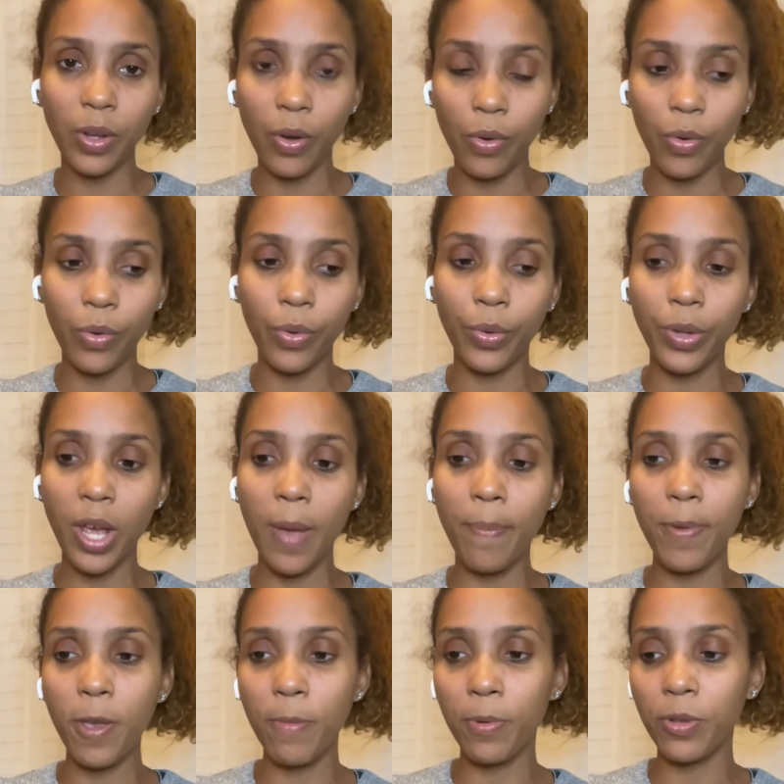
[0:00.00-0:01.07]
old and
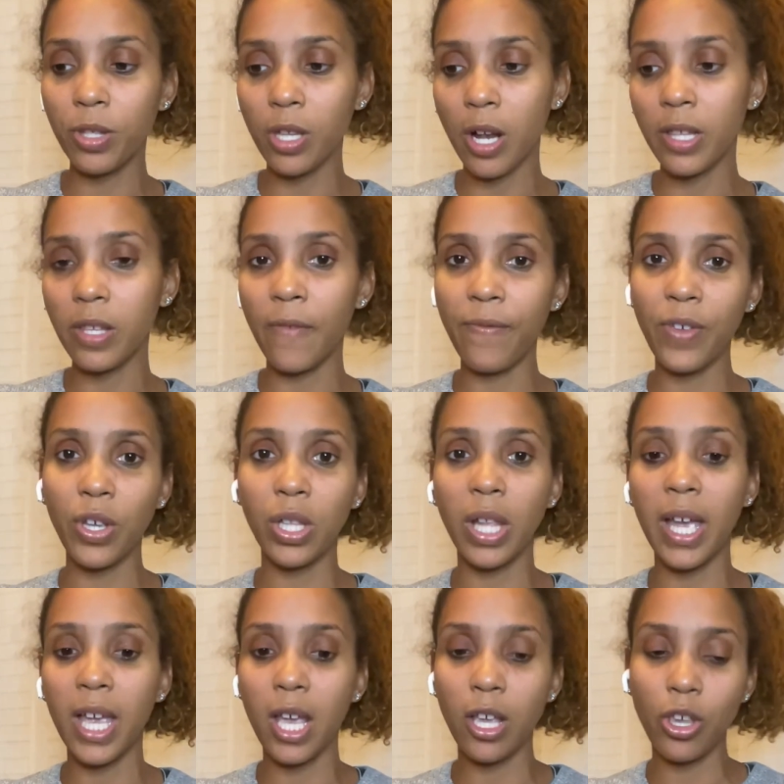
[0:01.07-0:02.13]
people start to feel
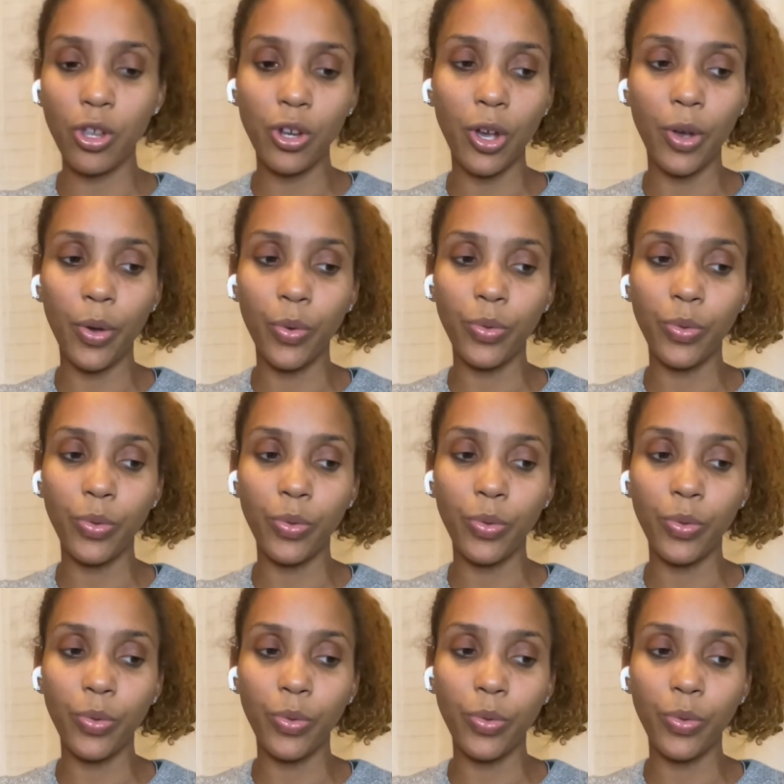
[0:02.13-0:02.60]
like, you know,